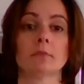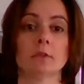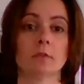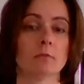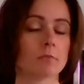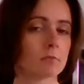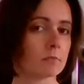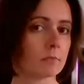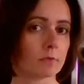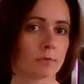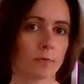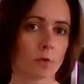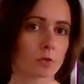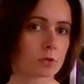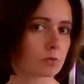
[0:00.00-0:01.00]
And
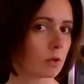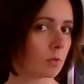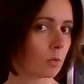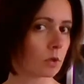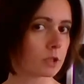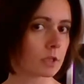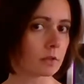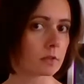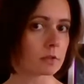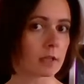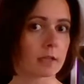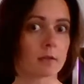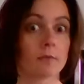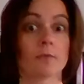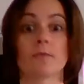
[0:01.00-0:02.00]
folks who are watching this
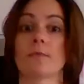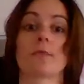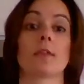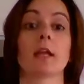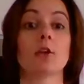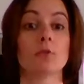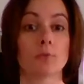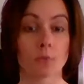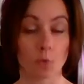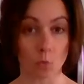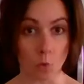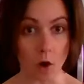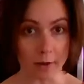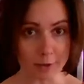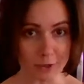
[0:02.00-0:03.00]
later, thank you for
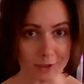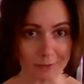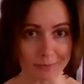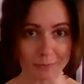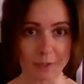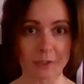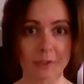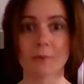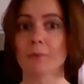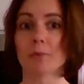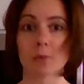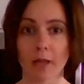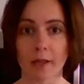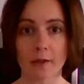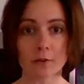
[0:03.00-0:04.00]
watching me
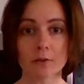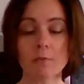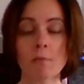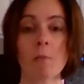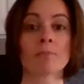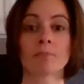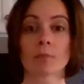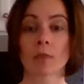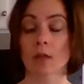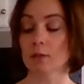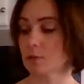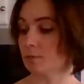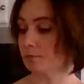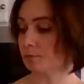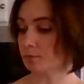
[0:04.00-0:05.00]
later.
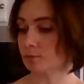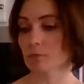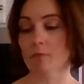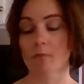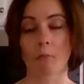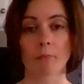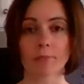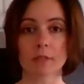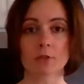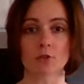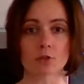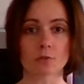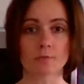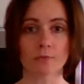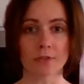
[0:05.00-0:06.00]
It's
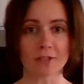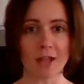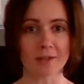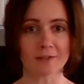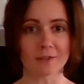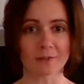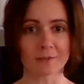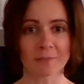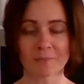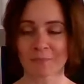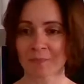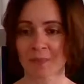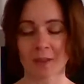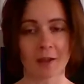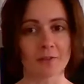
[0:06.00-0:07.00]
just fantastic,
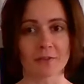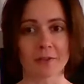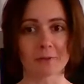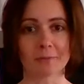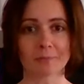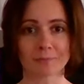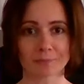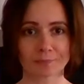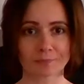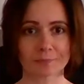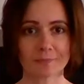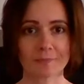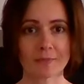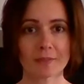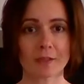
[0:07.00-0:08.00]
I think,
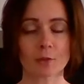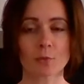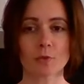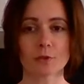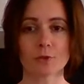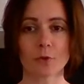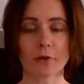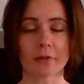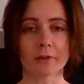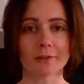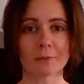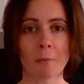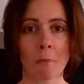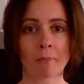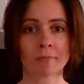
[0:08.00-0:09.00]
that we're doing
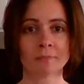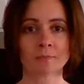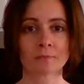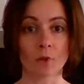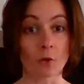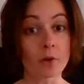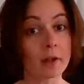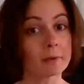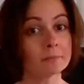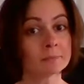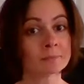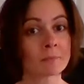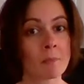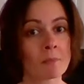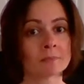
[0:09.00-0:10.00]
this.
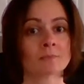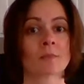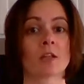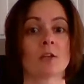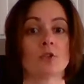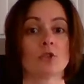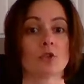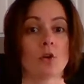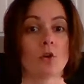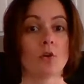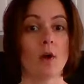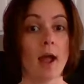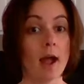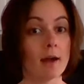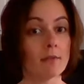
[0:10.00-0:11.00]
Okay, so
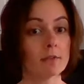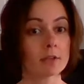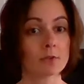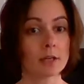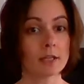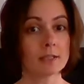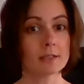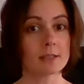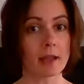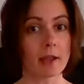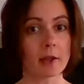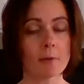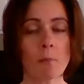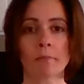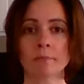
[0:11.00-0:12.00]
have a great
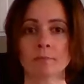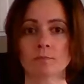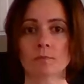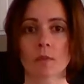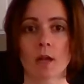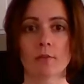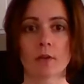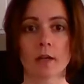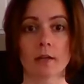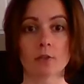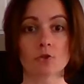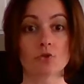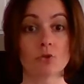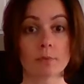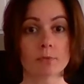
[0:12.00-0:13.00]
day. I've got
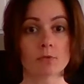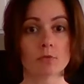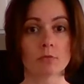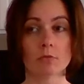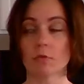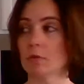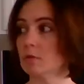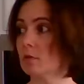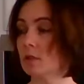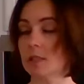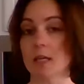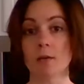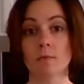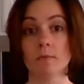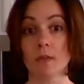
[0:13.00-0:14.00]
a trip to the
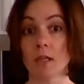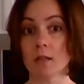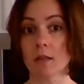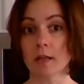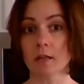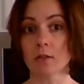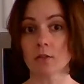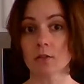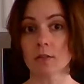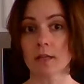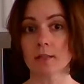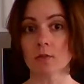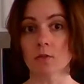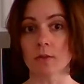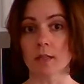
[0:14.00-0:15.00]
DMV later
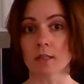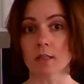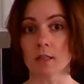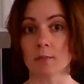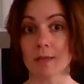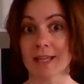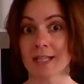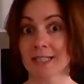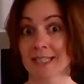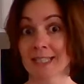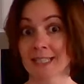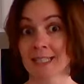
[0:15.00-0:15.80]
today, so that's going to be